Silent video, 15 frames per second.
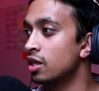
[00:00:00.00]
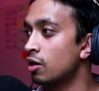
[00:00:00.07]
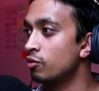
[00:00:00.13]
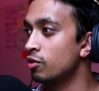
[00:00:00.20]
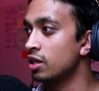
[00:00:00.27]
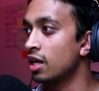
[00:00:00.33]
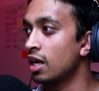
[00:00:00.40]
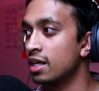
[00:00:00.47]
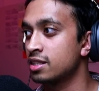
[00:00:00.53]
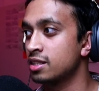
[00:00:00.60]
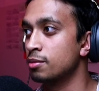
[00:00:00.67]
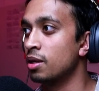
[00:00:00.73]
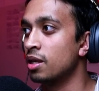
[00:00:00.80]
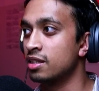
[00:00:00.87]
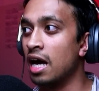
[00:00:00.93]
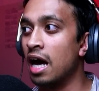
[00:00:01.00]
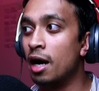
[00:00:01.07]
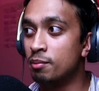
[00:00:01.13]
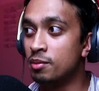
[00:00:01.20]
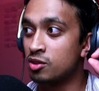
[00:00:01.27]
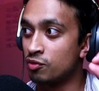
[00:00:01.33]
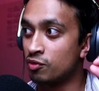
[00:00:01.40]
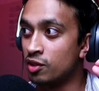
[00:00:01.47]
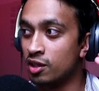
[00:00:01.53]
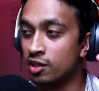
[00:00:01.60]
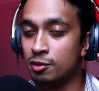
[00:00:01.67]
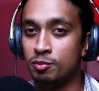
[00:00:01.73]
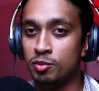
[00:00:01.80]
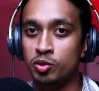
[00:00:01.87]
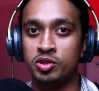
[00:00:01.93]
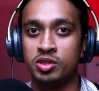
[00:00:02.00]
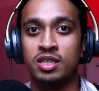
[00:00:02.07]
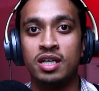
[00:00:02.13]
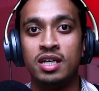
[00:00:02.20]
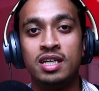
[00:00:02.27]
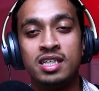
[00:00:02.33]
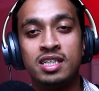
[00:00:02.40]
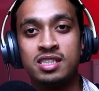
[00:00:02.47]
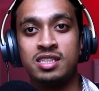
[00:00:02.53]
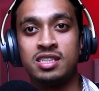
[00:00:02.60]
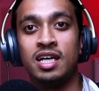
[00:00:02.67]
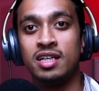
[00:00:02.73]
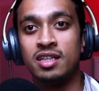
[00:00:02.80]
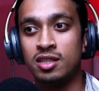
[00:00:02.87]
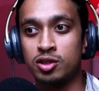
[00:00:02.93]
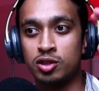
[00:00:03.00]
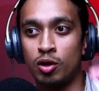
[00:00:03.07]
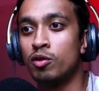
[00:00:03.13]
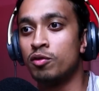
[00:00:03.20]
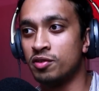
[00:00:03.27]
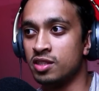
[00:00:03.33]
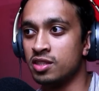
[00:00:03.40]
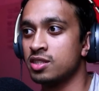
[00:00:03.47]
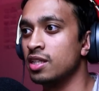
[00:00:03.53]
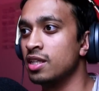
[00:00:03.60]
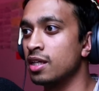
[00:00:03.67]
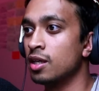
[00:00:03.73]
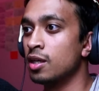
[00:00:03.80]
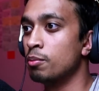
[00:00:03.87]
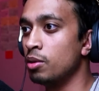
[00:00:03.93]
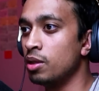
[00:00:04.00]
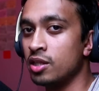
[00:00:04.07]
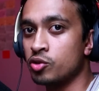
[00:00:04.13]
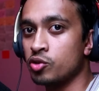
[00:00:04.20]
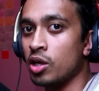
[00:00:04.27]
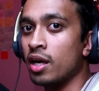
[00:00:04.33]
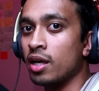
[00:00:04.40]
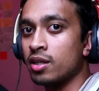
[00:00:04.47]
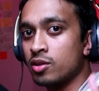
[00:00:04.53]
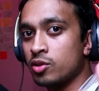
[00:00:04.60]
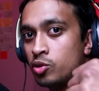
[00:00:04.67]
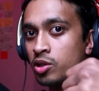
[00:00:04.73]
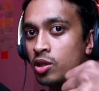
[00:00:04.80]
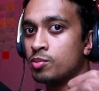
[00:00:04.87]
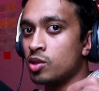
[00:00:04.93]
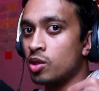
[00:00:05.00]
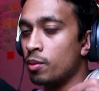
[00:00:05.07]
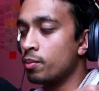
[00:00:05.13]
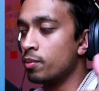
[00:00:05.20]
I really liked it, man. The atmosphere and the music set the tone for this thing. Brilliant track. Two thumbs up.